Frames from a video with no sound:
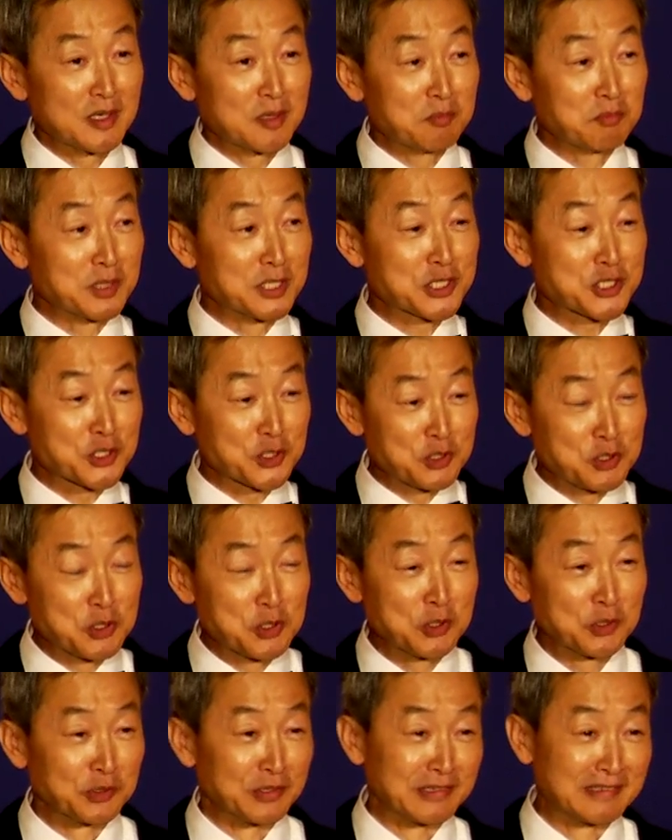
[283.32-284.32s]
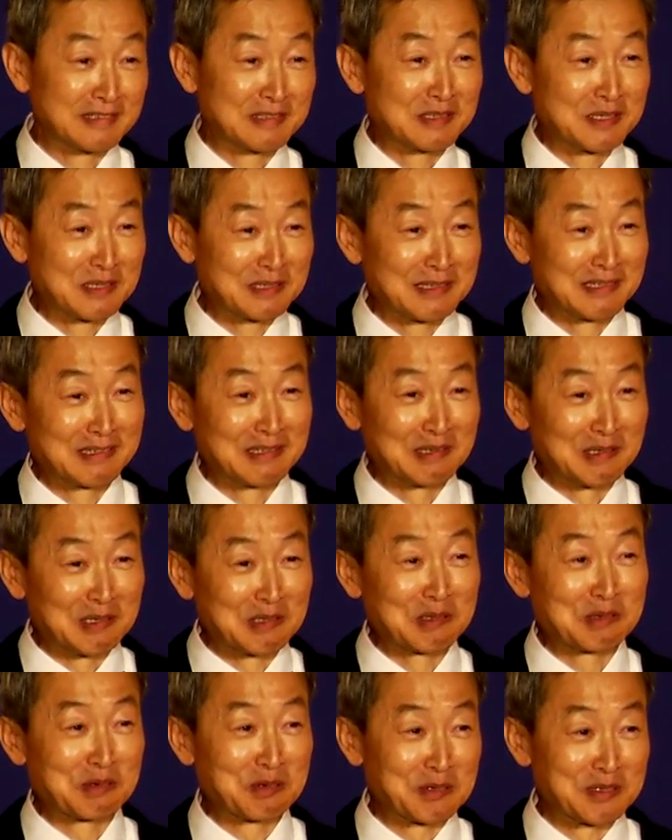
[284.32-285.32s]
Minister Yoon
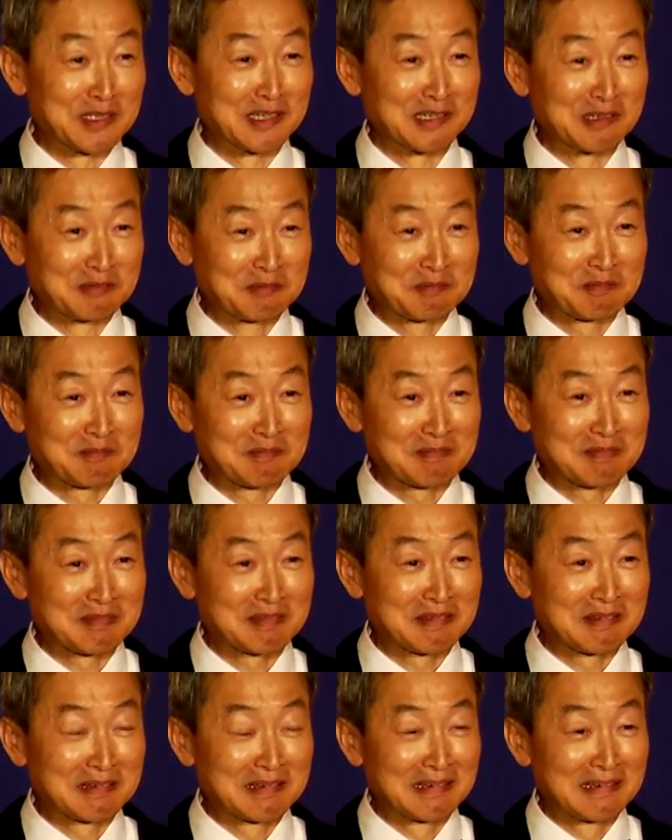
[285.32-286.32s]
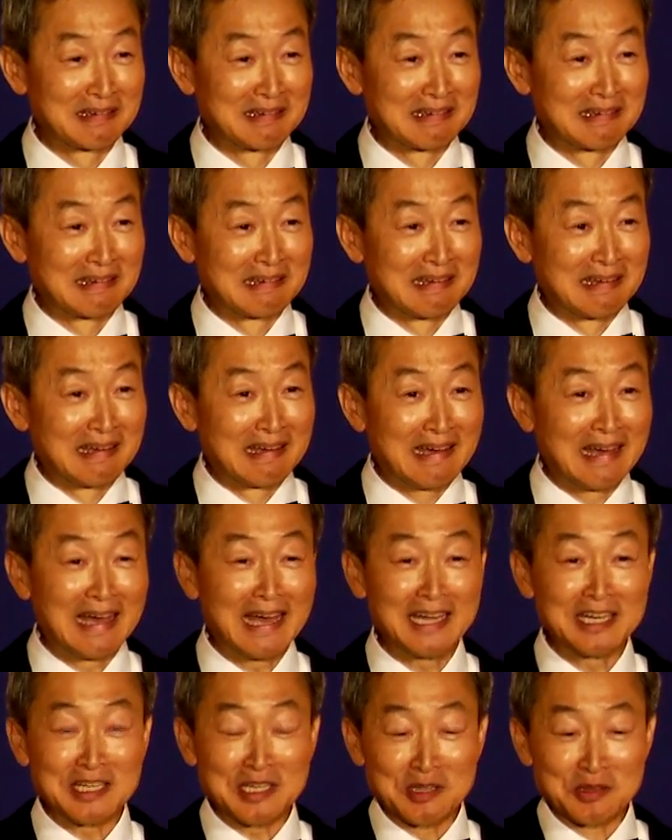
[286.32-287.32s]
in Korea.
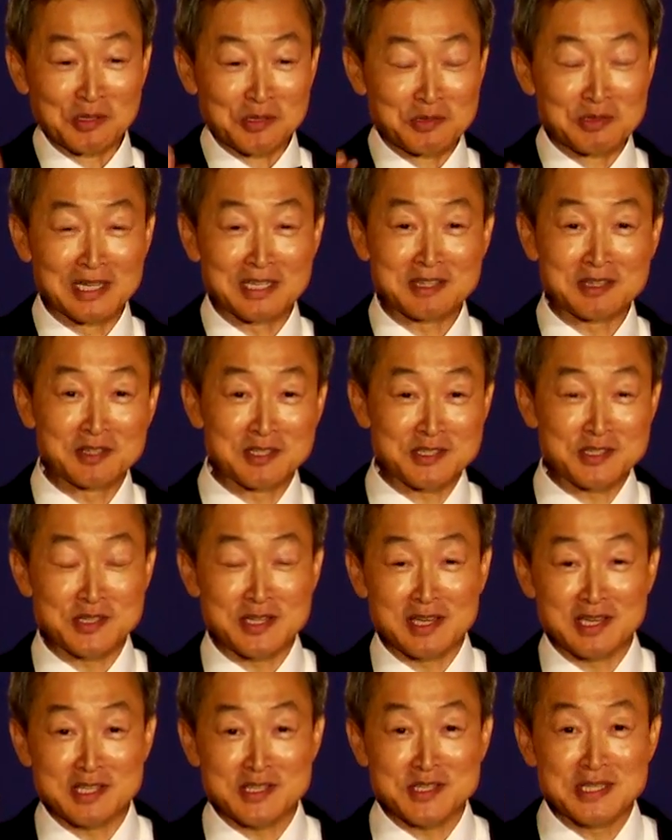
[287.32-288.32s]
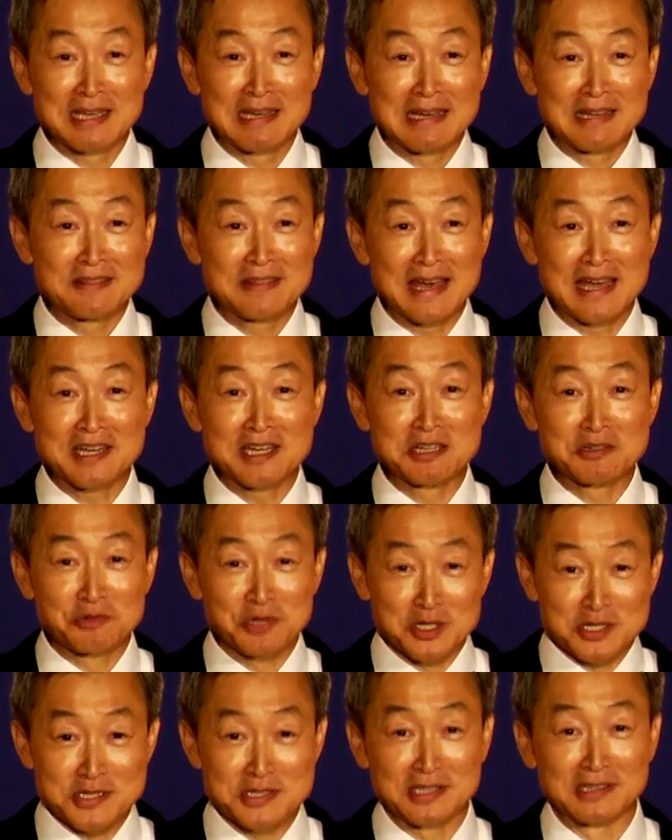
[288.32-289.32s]
And in the United States, Daniel
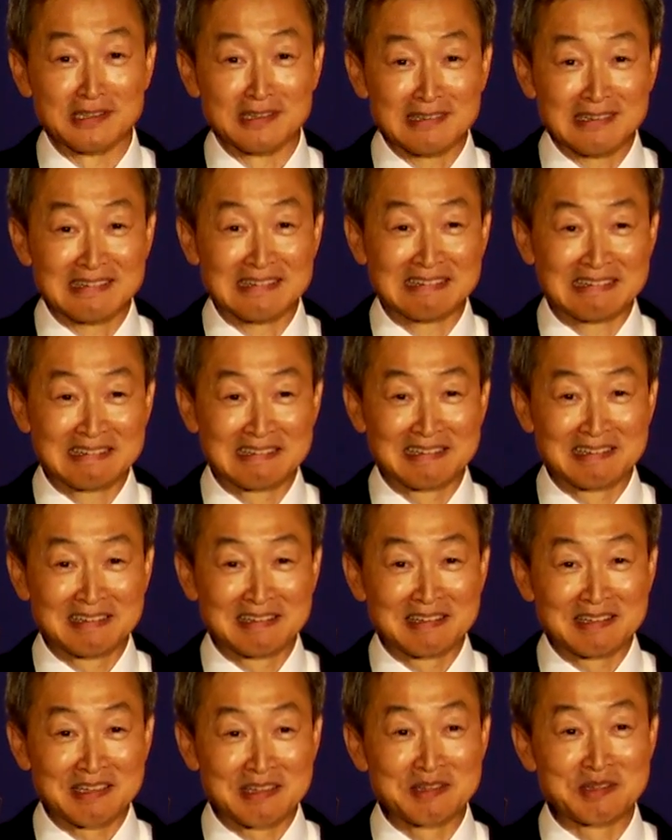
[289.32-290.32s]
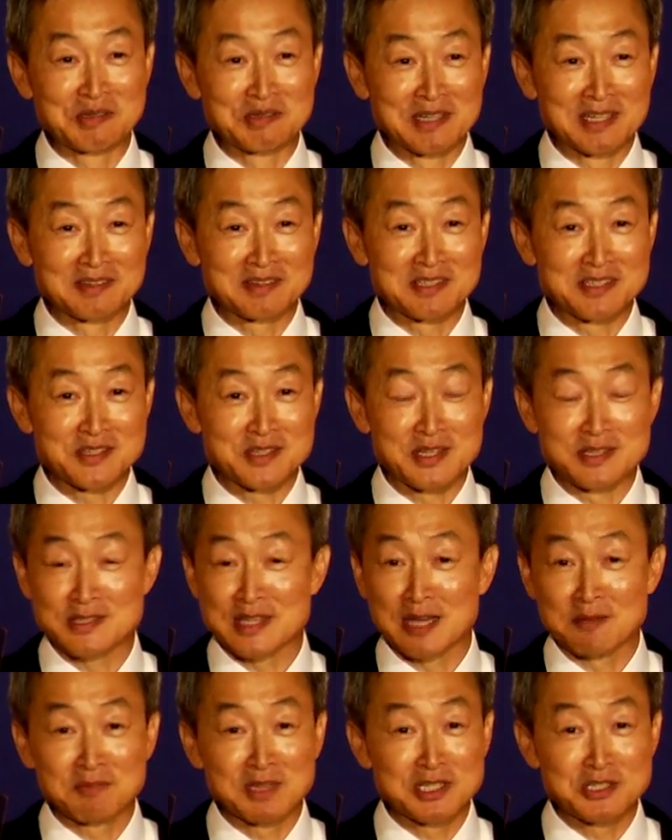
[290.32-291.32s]
Russell in the United States.
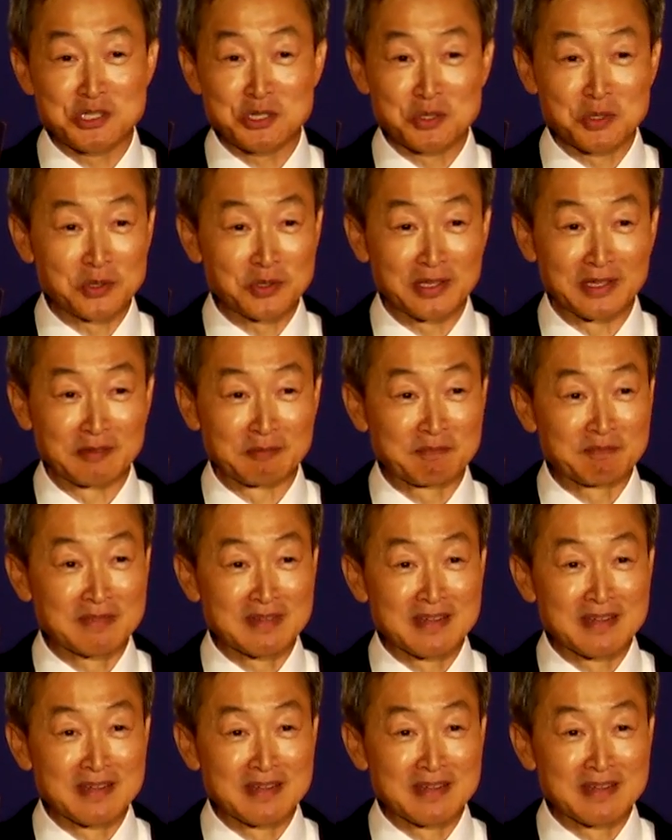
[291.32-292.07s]
I'm not joking.